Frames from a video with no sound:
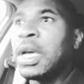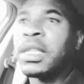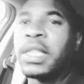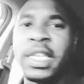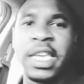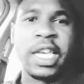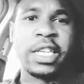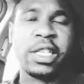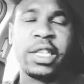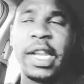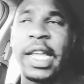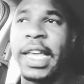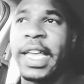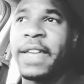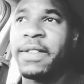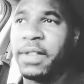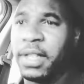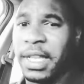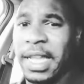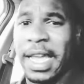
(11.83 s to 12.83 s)
Then yesterday
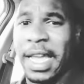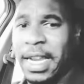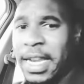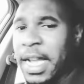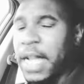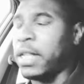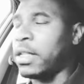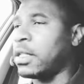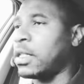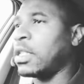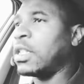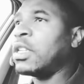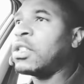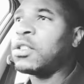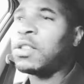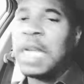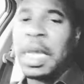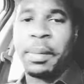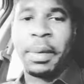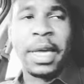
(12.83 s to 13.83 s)
evening they announced
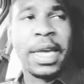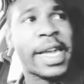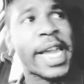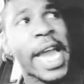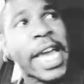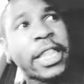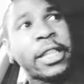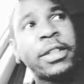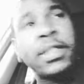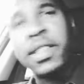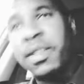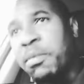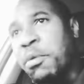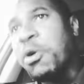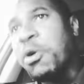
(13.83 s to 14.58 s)
do not be in gatherings of